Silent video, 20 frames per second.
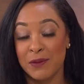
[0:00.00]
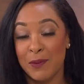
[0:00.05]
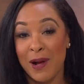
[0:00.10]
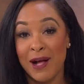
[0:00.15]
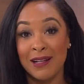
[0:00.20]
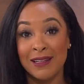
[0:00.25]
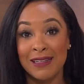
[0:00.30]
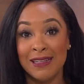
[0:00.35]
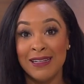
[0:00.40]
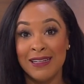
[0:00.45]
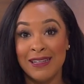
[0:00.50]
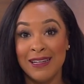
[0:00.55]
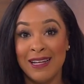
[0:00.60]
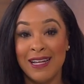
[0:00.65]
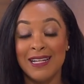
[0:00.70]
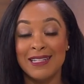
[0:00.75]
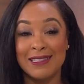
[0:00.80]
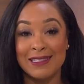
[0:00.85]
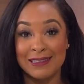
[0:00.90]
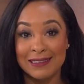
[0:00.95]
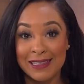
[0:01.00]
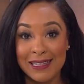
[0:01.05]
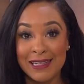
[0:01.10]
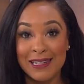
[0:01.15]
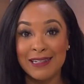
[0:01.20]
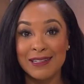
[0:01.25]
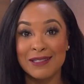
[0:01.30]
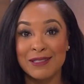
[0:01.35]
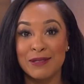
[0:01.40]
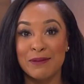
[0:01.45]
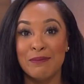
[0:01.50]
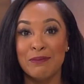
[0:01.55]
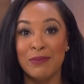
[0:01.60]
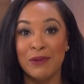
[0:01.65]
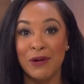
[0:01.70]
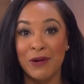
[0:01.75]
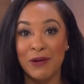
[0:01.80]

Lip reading: And, well, it's leading to some